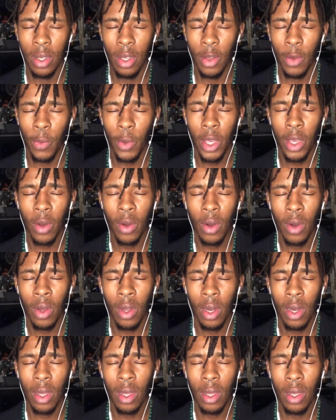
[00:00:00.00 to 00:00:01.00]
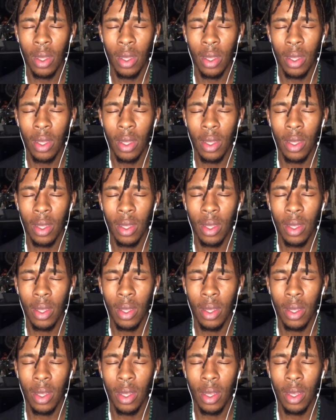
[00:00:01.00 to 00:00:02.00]
We all
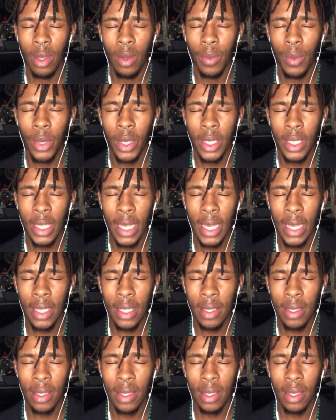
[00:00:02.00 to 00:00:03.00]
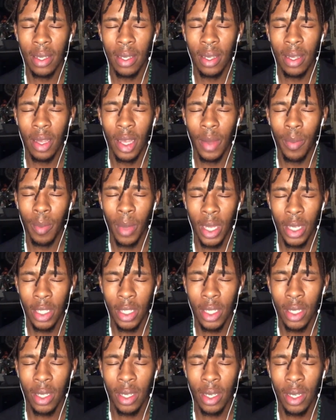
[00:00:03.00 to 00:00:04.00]
possess
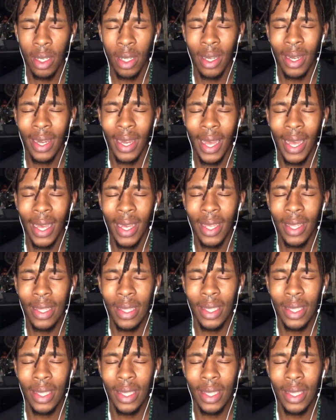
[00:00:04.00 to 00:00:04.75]
magic and light